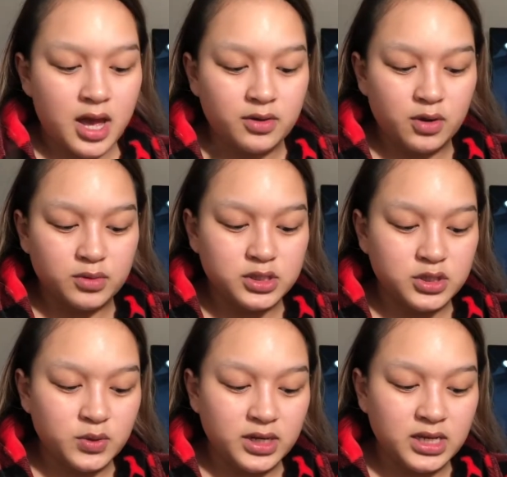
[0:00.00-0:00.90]
I don't know what to
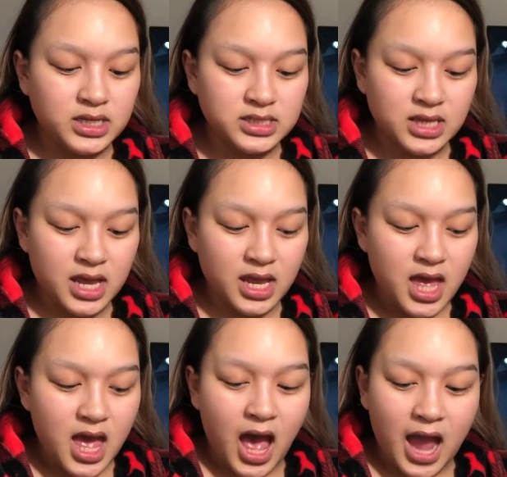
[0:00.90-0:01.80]
do. And he's like,
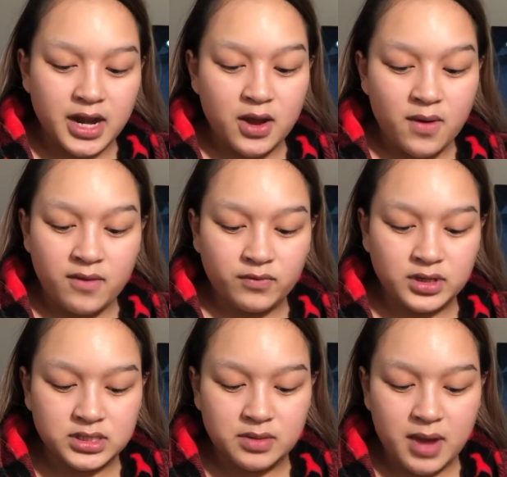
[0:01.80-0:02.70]
I know I
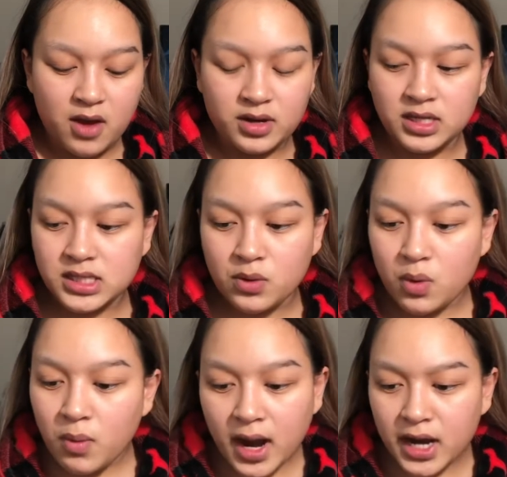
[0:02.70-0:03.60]
freaked him out. And he's like,
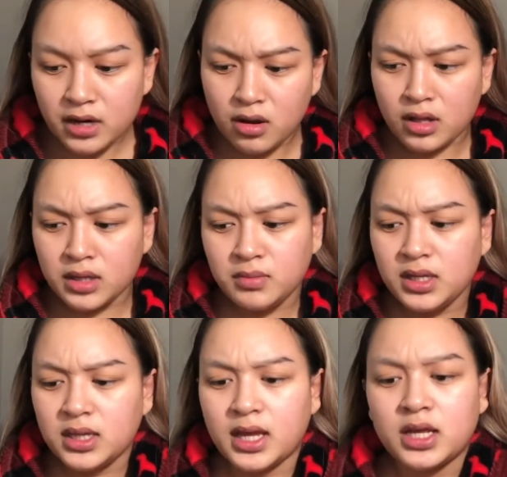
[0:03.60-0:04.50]
well, why are you calling
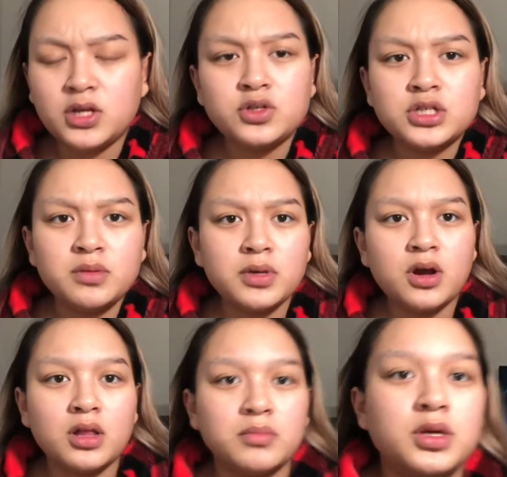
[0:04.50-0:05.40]
me? Like, you shouldn't be
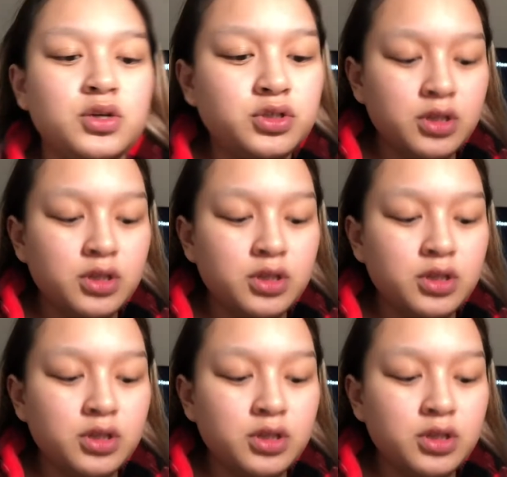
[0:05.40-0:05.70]
calling me.